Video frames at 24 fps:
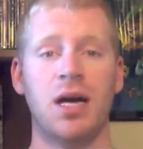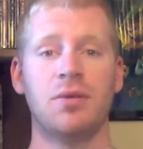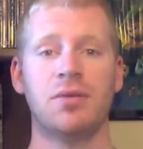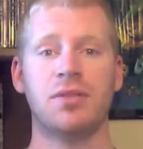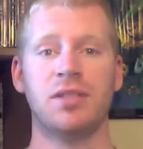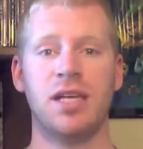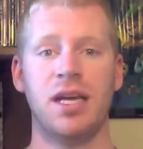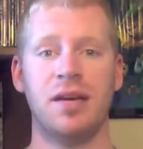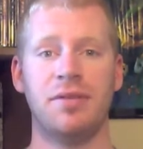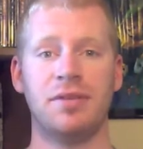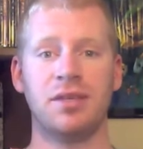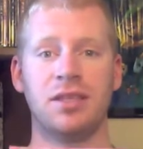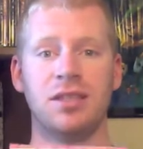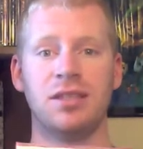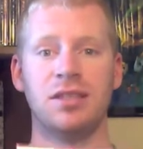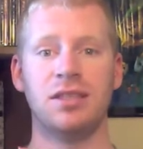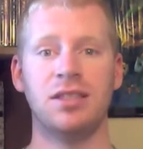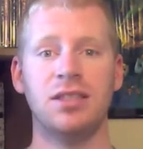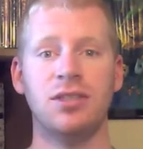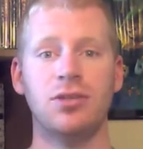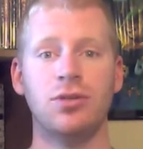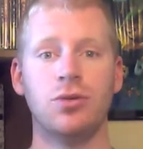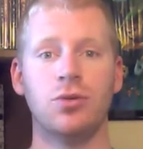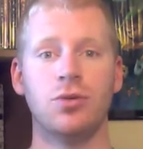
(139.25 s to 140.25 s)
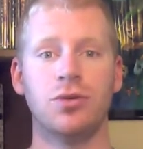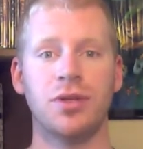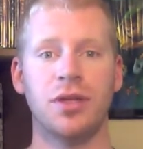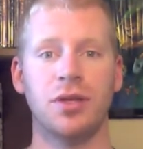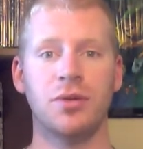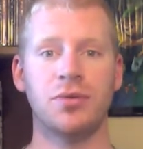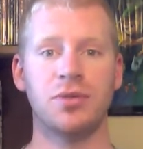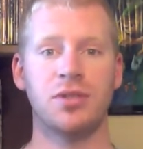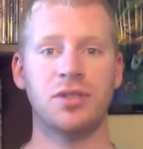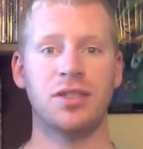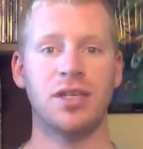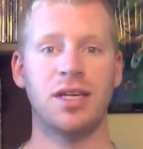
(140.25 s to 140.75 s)
was having a deal where they
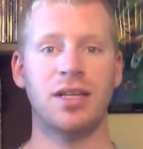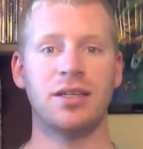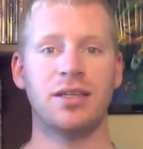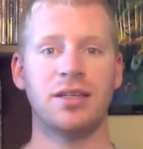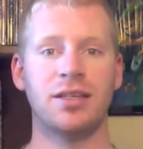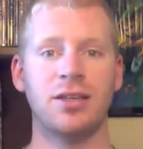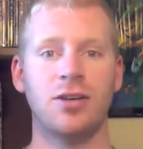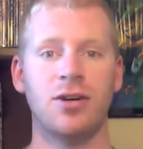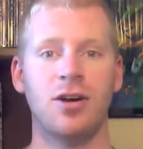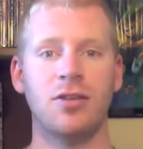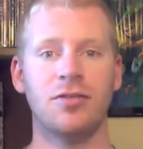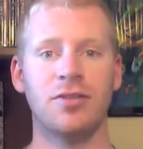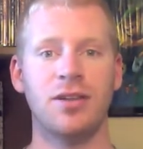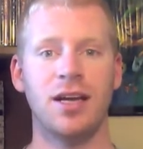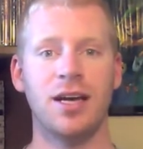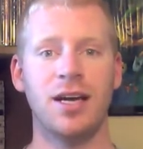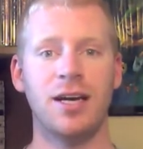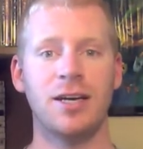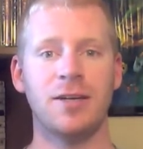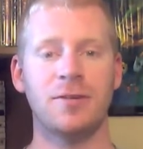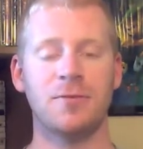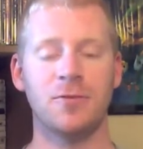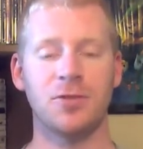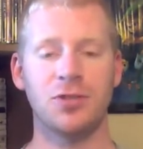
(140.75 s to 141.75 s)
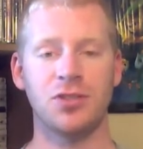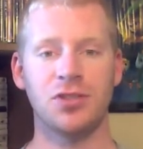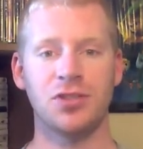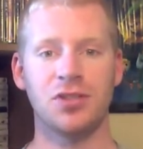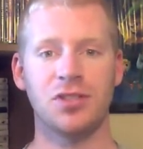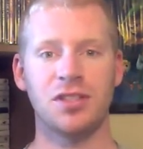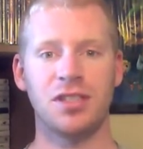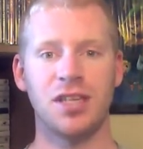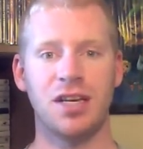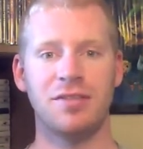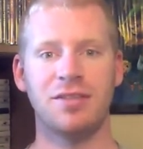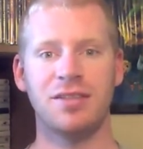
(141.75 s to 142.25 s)
were selling it online for
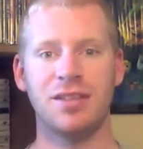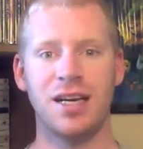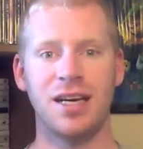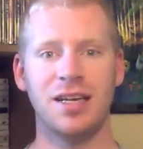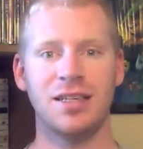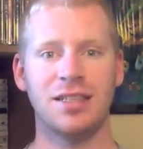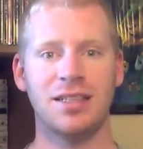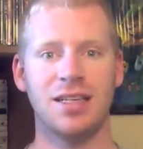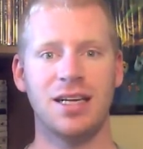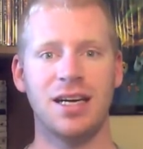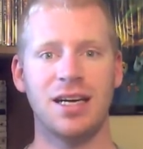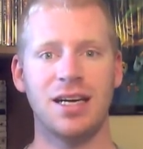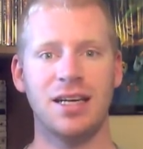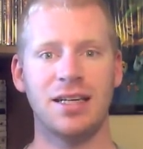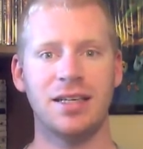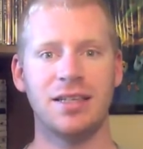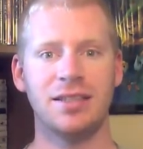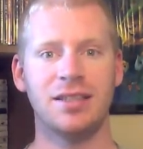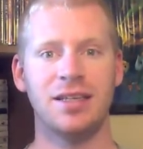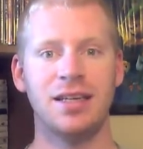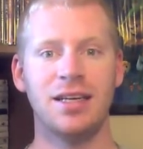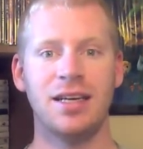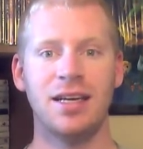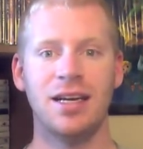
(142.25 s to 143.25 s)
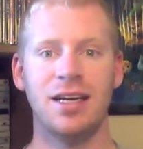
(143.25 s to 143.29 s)
$7.99.